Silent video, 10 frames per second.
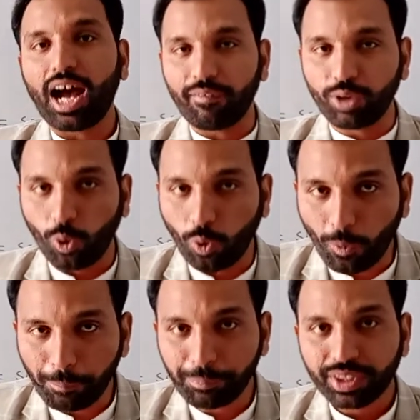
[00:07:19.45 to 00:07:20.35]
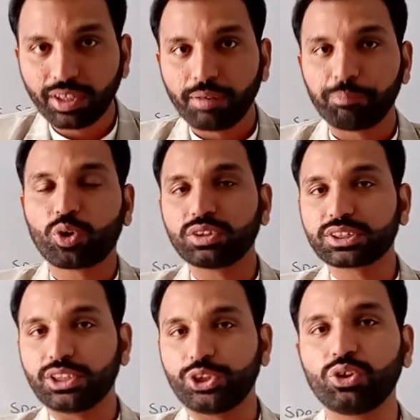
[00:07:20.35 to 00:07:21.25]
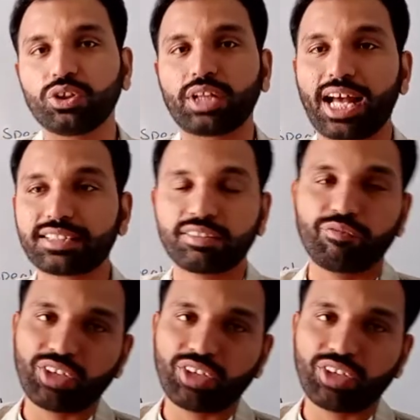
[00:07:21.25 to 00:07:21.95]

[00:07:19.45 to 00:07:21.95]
I will hope, because you know that